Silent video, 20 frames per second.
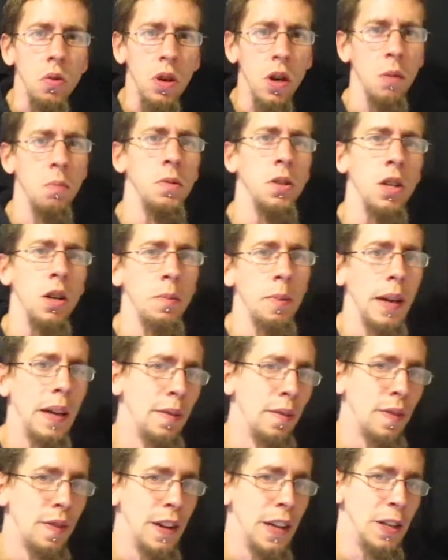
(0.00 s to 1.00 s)
comes up
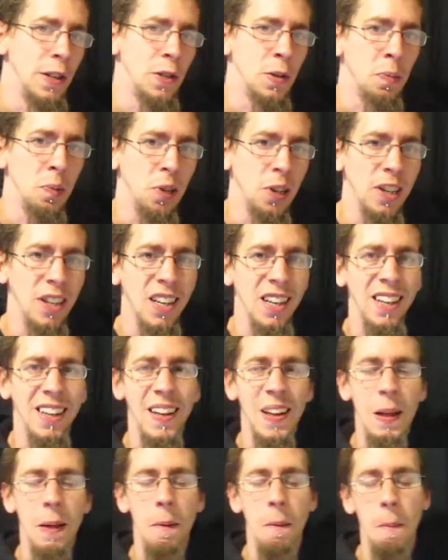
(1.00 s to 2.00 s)
on Facebook.
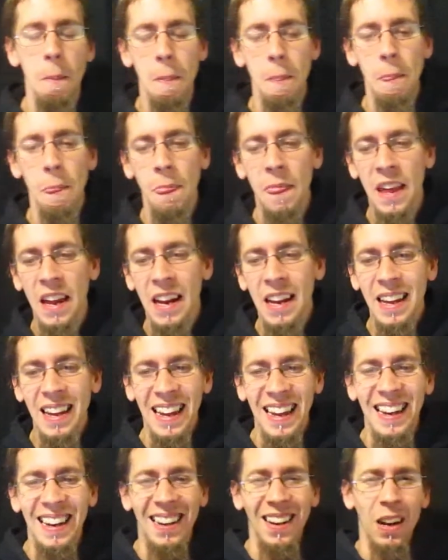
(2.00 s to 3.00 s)

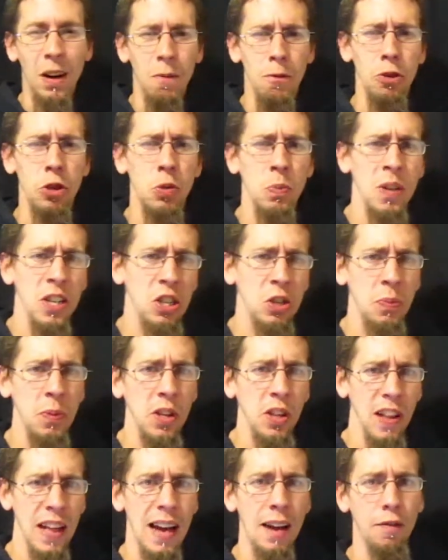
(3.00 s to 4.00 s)
And it almost makes
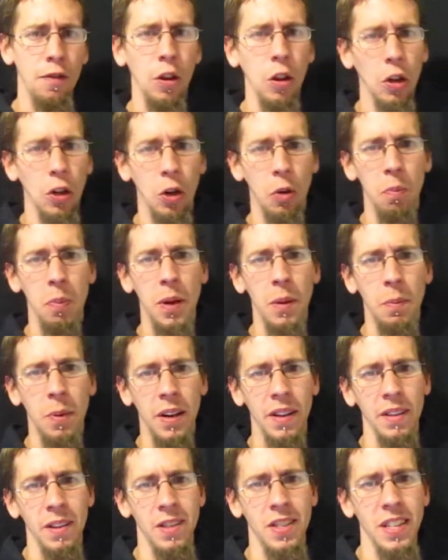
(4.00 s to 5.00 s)
me laugh a little bit, but
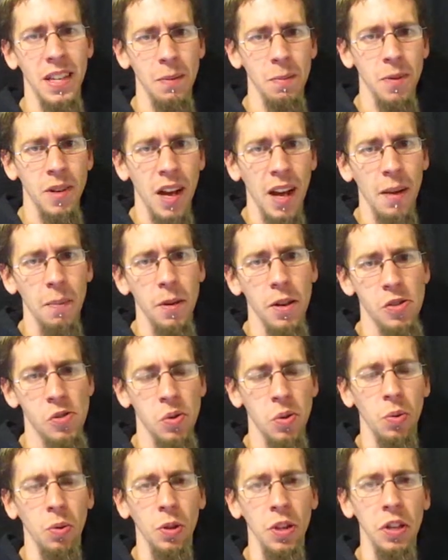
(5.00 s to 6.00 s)
at the same time it
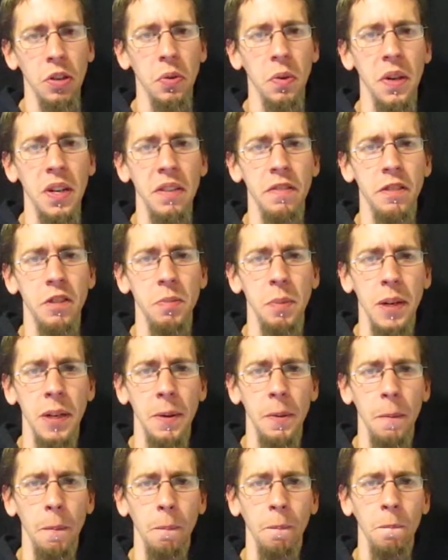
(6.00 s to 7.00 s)
truly grieves
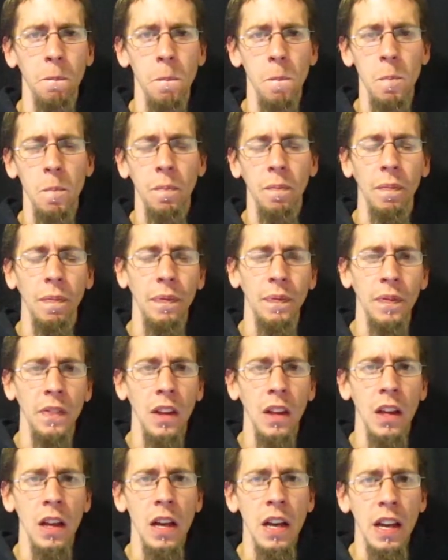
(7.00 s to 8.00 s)
me.
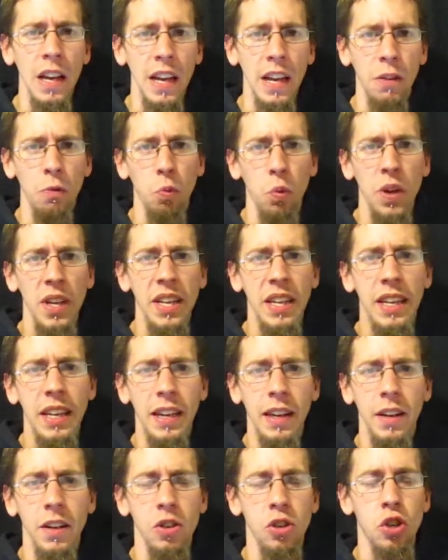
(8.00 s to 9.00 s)
And we
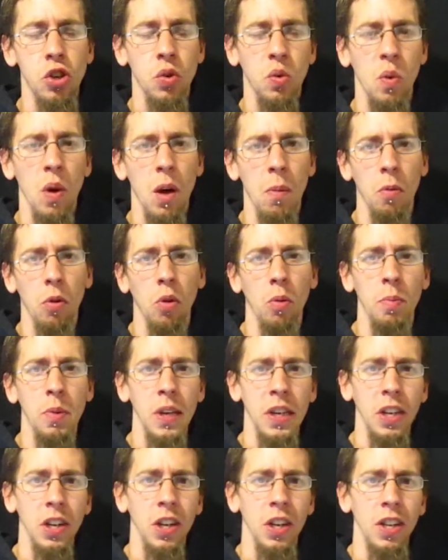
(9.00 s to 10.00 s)
get in trouble
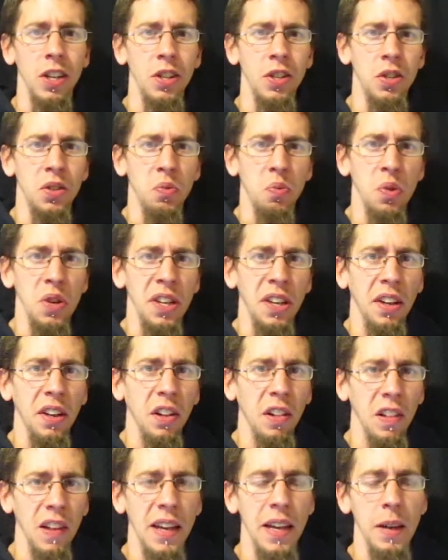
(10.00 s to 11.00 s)
because we
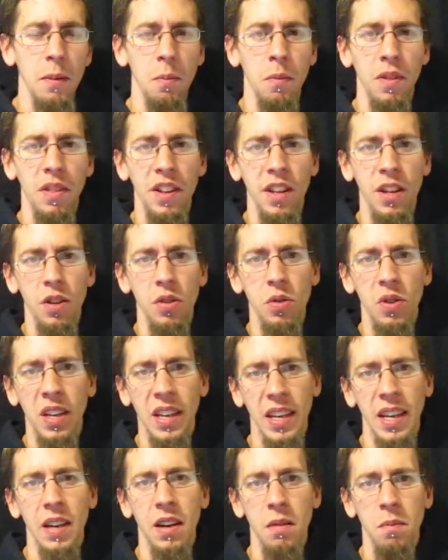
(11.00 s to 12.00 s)
claim that you
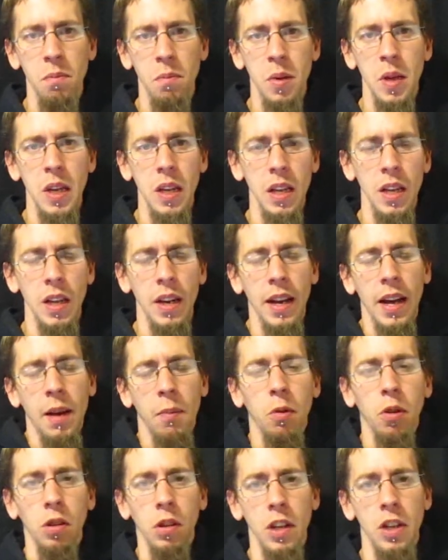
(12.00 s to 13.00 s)
can't be an
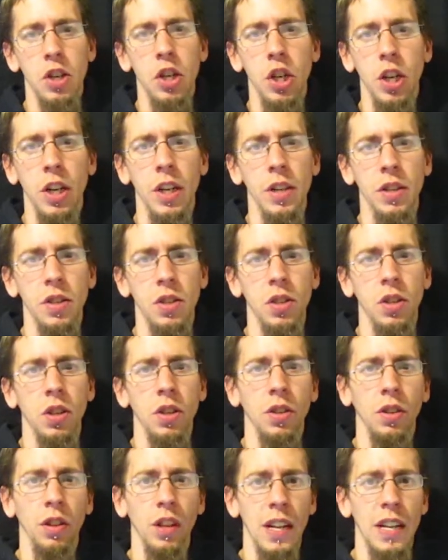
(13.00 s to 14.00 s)
abolitionist
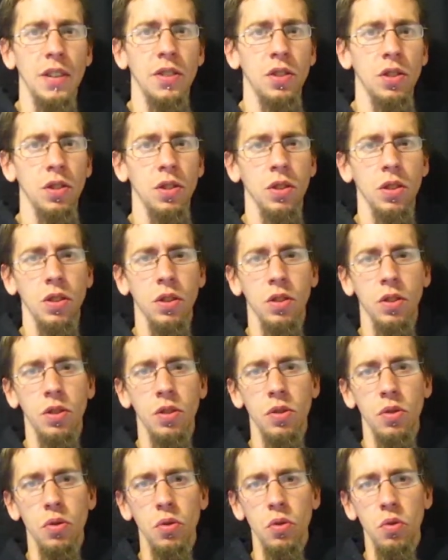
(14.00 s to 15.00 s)
unless
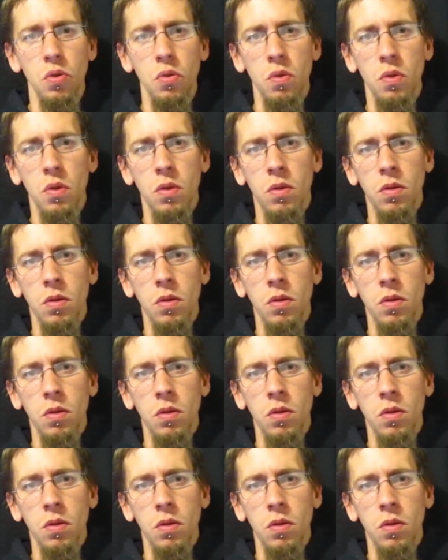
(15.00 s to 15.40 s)
you